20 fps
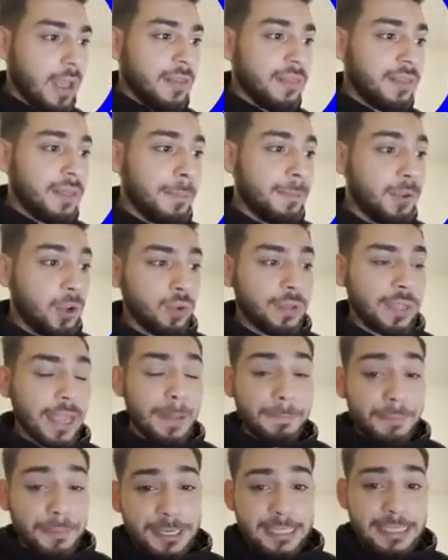the beauty
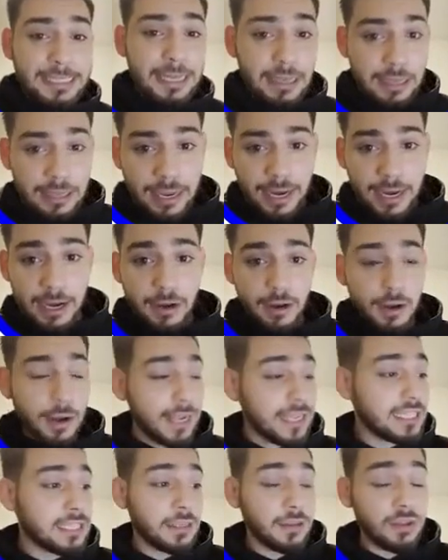and personal care,
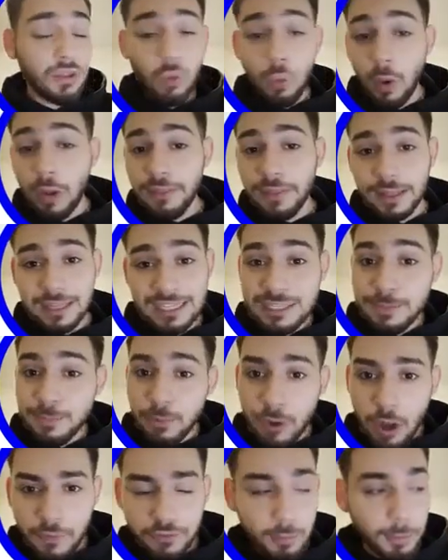is the one that is
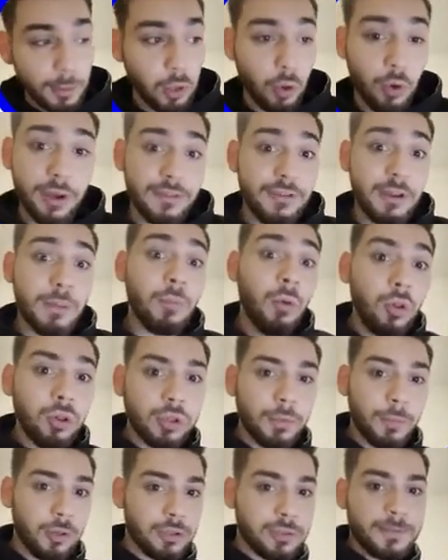profitable, or even
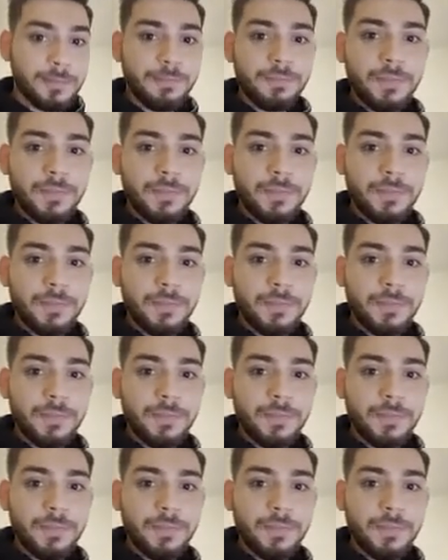multiples.